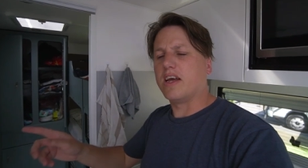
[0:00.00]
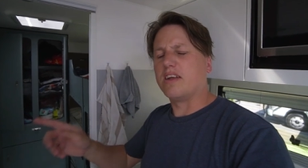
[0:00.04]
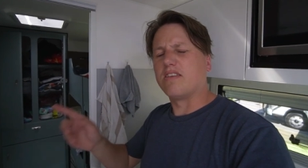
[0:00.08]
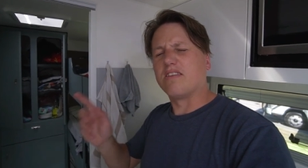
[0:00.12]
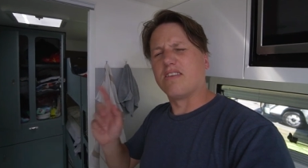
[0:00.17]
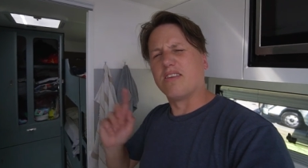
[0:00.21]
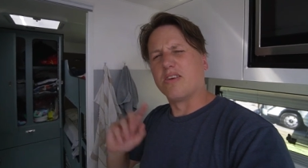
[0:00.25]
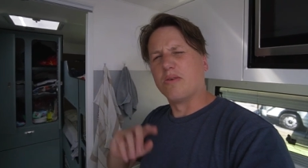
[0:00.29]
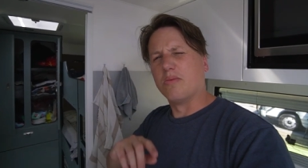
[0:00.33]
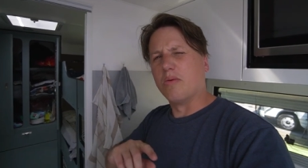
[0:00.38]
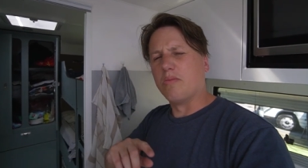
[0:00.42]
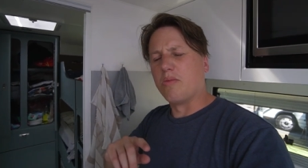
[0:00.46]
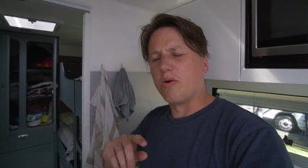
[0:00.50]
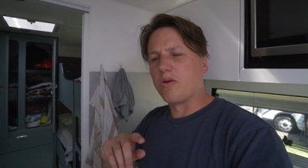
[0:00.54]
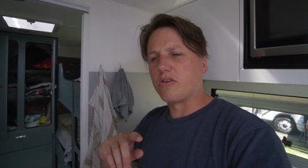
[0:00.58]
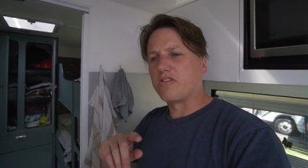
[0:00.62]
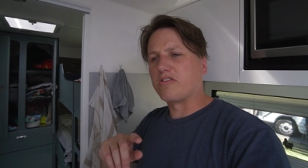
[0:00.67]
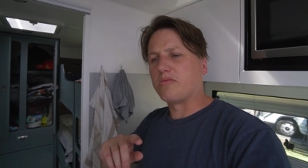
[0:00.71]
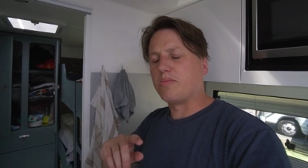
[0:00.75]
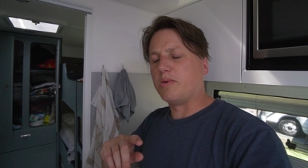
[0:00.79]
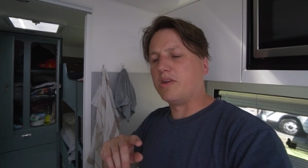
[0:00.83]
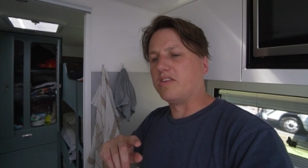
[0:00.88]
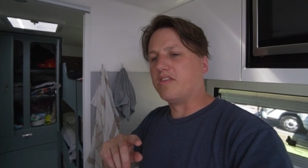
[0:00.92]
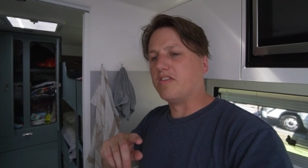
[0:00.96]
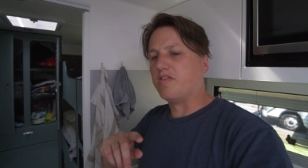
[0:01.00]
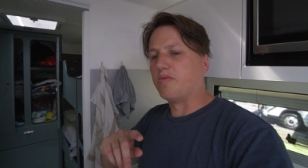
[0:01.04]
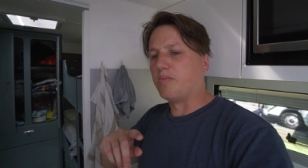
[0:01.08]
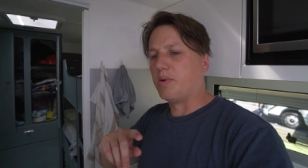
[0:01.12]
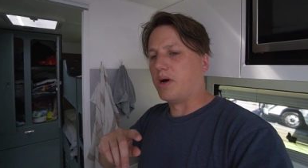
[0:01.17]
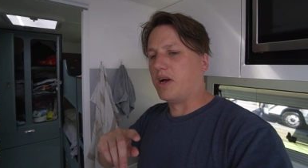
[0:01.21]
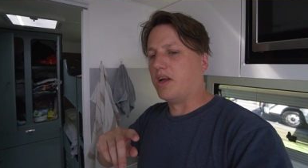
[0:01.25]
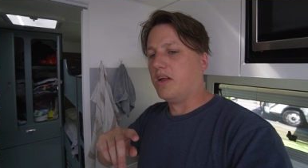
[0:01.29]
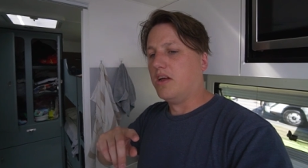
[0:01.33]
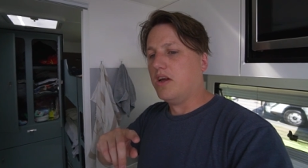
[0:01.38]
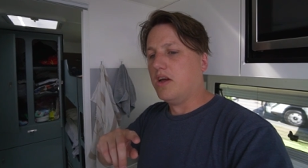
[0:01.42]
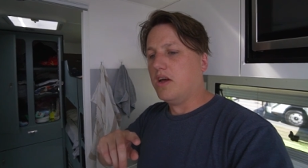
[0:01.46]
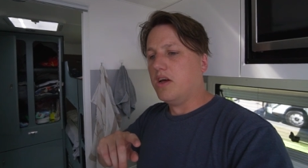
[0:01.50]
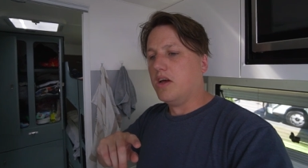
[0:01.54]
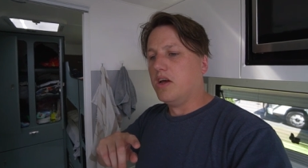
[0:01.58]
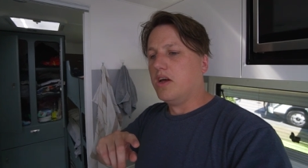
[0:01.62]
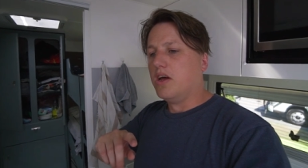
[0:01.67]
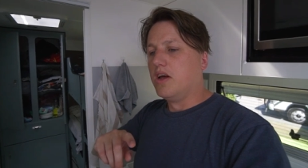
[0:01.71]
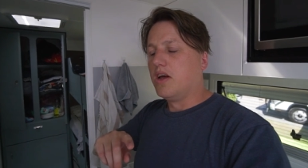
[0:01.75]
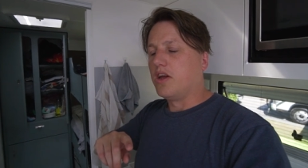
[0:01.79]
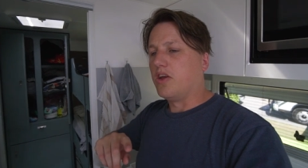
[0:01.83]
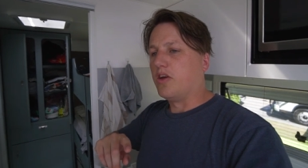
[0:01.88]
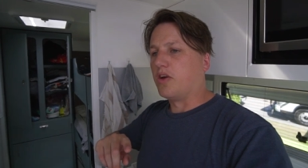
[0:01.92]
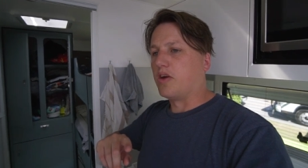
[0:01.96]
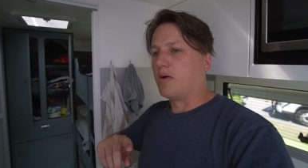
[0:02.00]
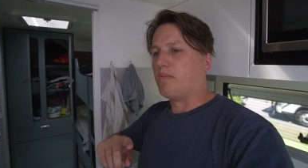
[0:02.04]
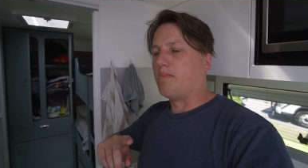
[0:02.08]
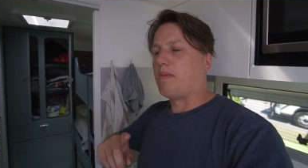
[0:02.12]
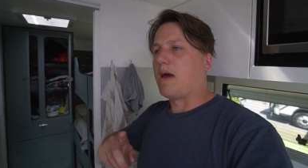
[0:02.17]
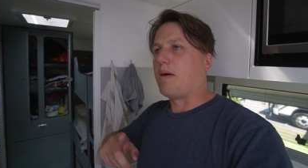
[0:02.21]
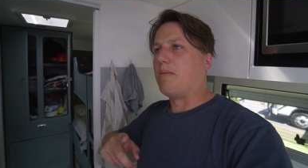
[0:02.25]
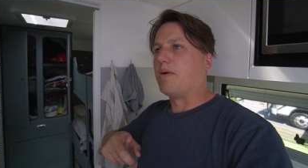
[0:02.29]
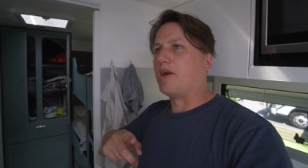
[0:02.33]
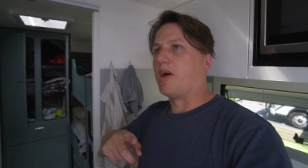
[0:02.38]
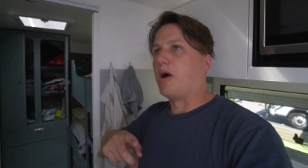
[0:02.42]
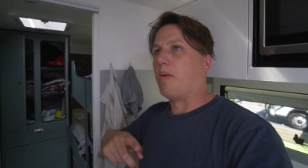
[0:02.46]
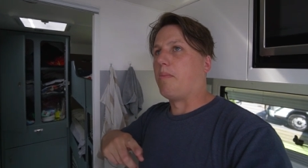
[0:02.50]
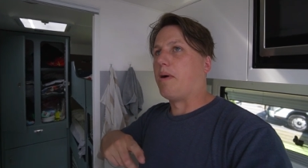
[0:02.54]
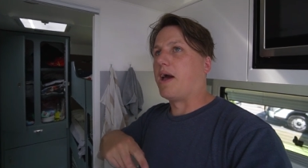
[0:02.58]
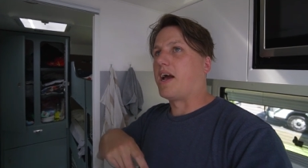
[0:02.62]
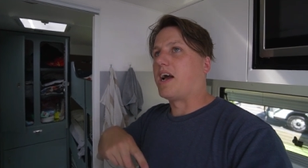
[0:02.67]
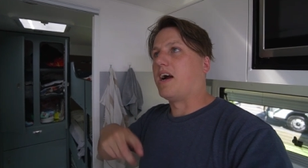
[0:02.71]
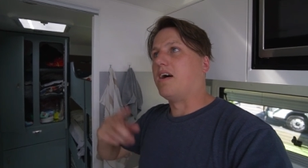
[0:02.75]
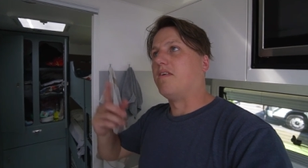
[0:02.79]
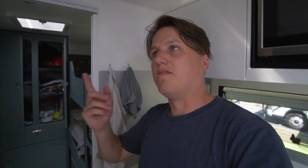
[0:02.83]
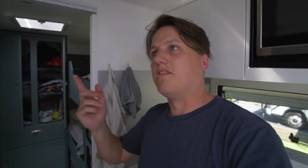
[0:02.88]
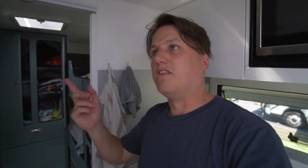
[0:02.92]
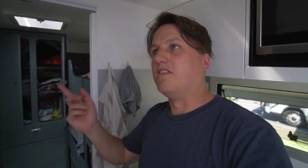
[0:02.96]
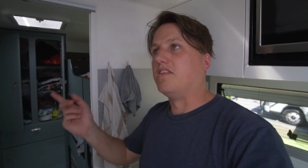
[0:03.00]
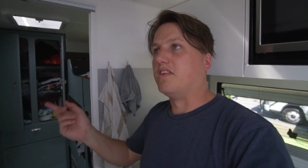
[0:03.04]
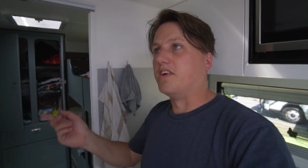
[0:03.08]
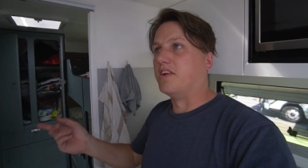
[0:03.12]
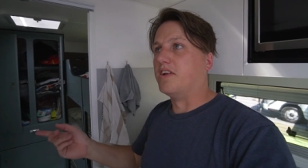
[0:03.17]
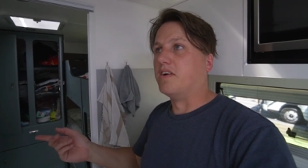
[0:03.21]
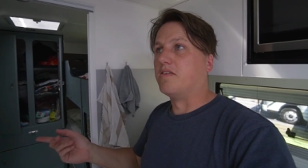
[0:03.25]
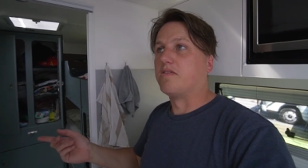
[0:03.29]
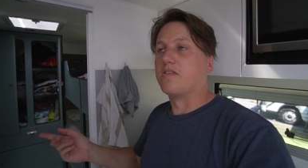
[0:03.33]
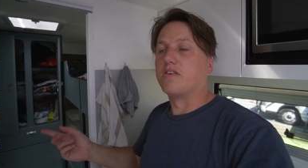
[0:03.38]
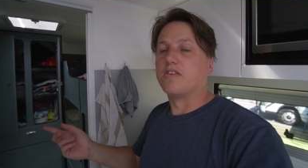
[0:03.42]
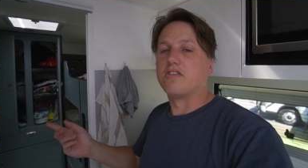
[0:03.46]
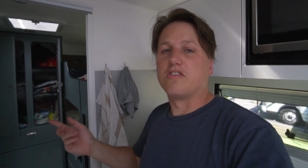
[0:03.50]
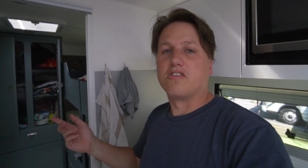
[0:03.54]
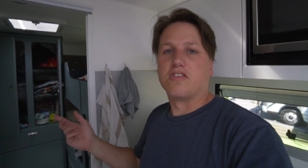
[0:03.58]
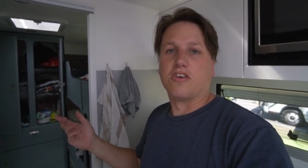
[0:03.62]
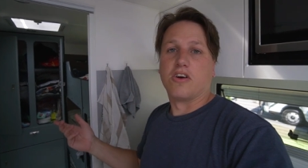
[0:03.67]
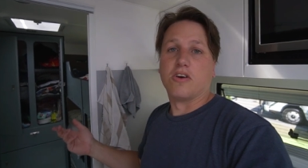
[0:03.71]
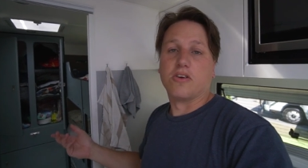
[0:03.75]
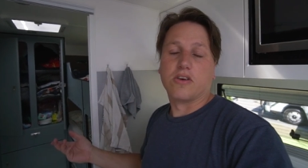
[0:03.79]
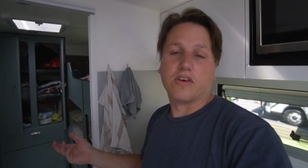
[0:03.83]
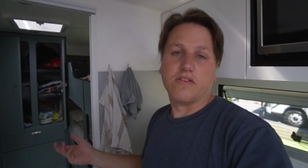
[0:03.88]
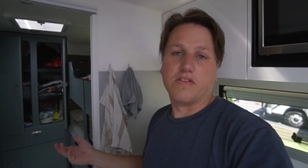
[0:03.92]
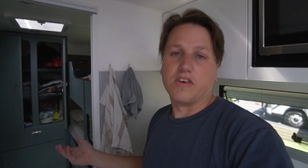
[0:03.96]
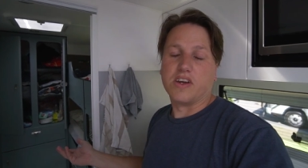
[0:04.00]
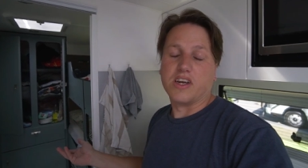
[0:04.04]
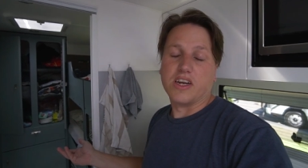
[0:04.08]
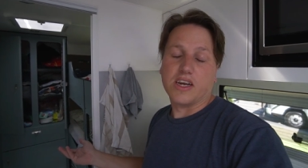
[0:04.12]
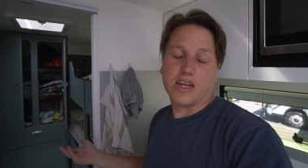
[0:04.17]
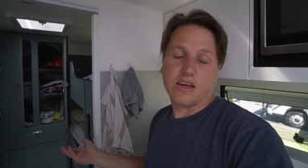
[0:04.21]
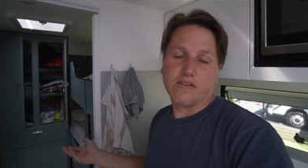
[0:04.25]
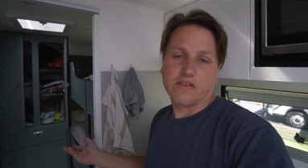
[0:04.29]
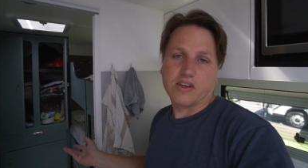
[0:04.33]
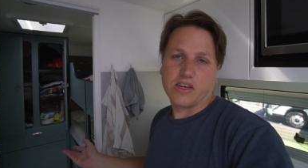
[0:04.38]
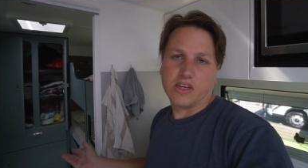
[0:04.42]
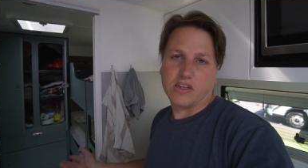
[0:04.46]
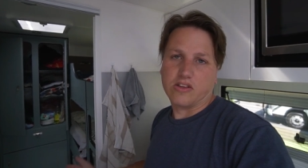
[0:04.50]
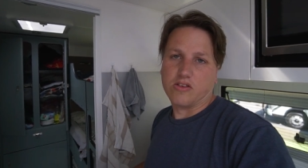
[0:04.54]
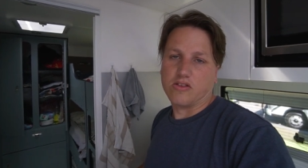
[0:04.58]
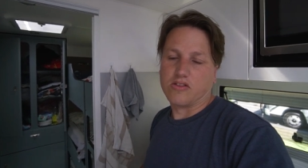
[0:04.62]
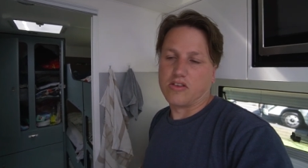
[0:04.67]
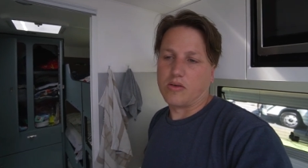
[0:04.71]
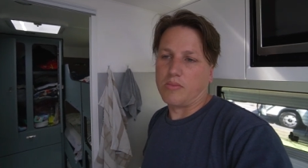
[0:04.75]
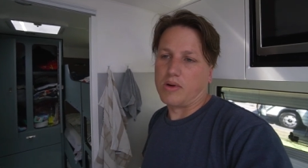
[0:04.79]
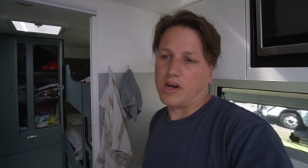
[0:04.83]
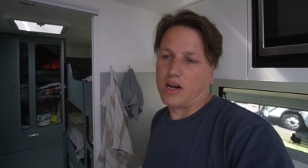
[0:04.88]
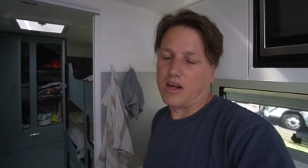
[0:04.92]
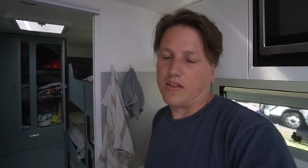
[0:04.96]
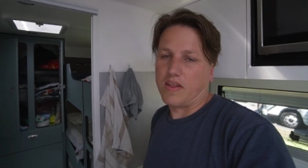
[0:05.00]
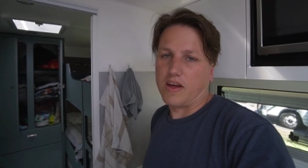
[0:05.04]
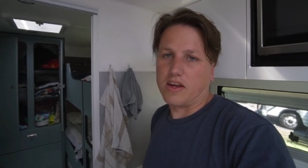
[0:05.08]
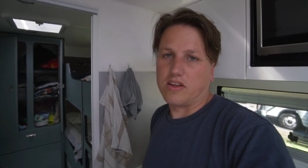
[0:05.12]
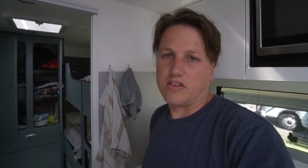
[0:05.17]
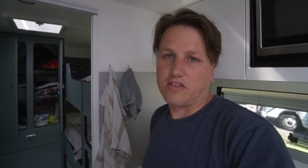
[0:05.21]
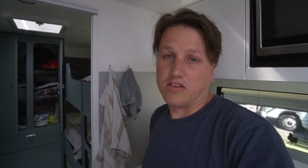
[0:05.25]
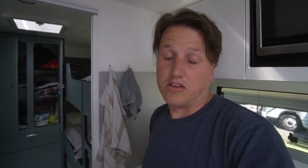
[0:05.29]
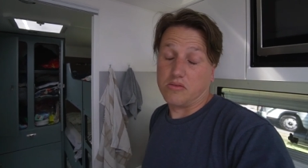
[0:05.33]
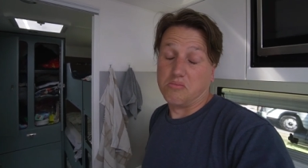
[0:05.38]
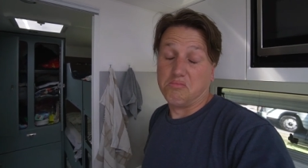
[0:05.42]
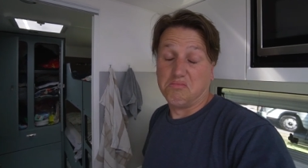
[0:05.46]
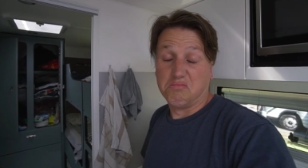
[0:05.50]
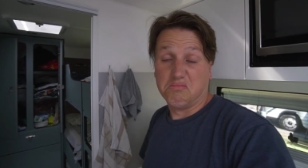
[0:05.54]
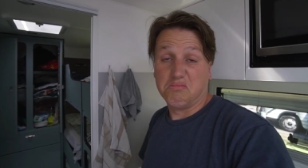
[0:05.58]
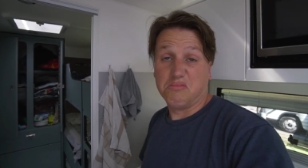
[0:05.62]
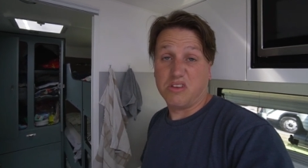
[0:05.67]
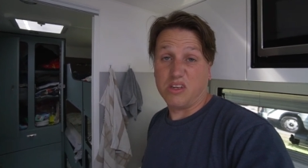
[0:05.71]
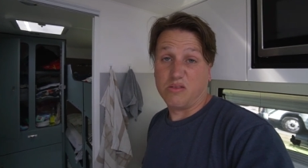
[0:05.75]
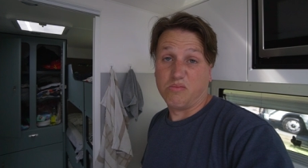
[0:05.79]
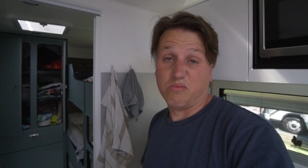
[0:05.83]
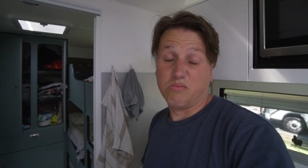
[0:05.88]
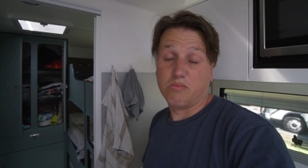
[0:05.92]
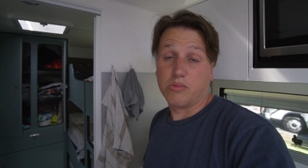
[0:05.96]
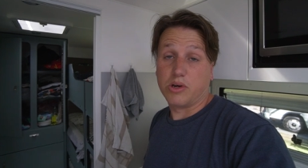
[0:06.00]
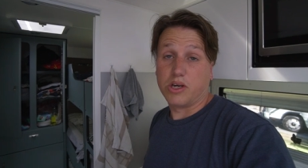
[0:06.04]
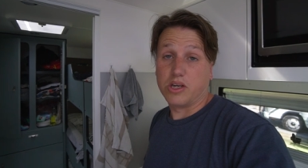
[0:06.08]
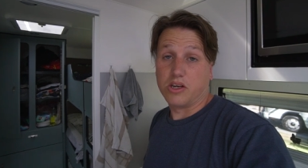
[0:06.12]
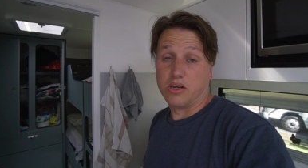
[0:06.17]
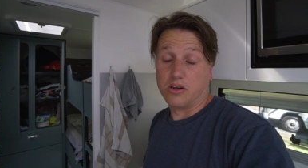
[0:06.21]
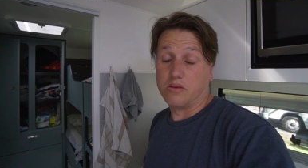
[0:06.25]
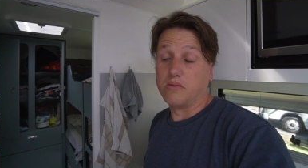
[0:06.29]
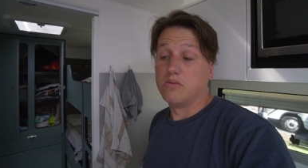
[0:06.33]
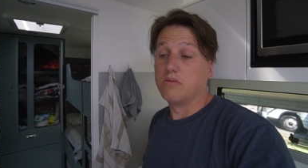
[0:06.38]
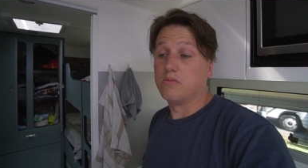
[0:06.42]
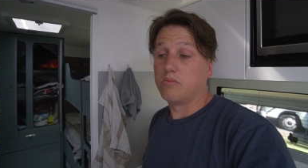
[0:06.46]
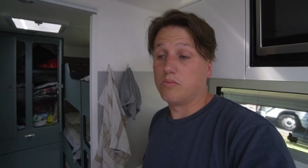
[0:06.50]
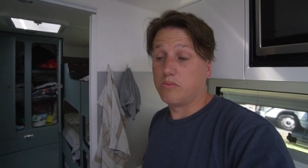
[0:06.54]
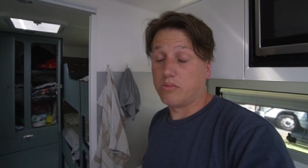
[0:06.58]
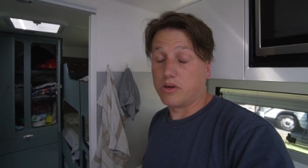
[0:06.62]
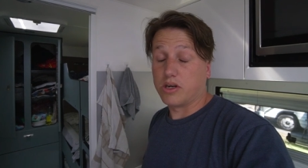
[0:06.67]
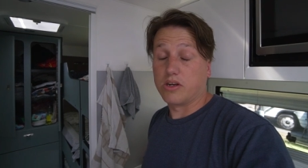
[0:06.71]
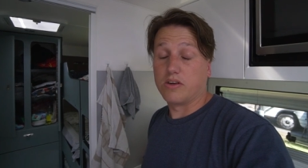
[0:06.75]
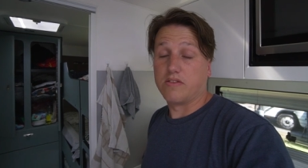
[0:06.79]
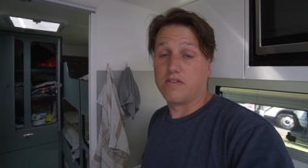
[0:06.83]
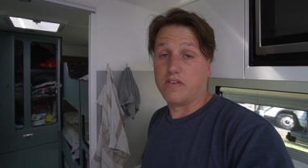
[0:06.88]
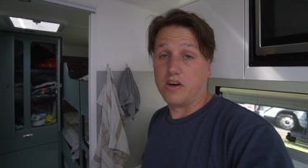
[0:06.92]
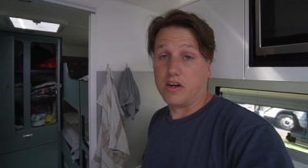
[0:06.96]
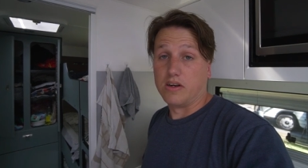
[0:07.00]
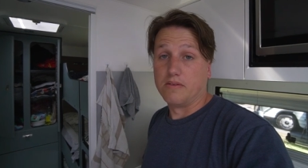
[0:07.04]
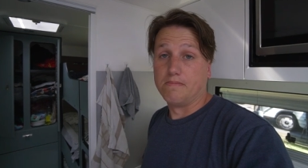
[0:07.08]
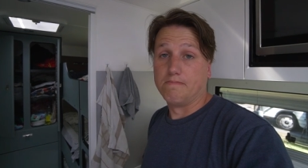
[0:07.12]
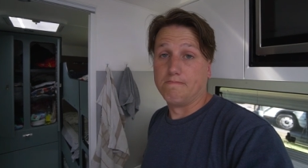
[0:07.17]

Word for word: It's a little bit more expensive, but you could maybe go back after dinner for a soak if you didn't have kids or something like that. So yeah, pretty good, pretty good fun.